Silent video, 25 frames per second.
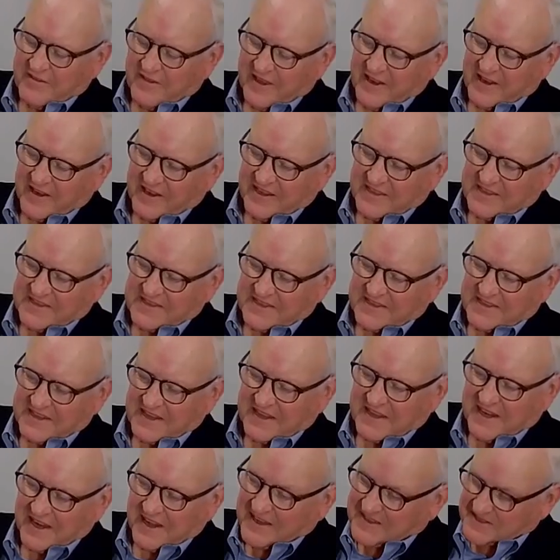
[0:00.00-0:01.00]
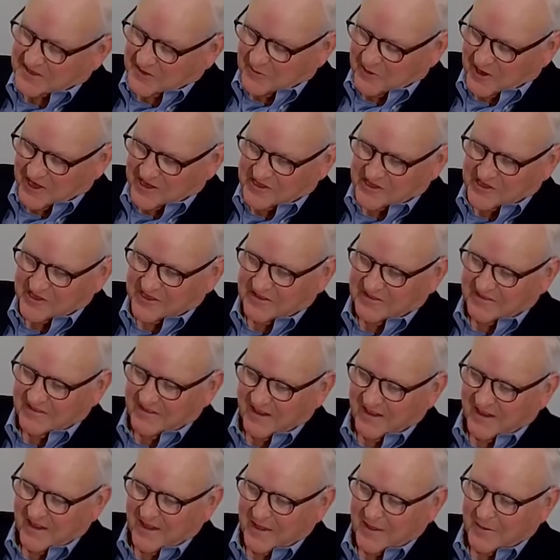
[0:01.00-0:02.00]
That leads into the next question.
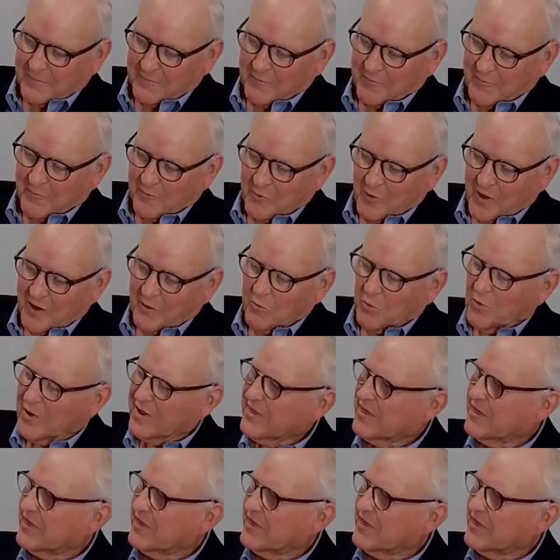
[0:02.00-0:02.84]
What one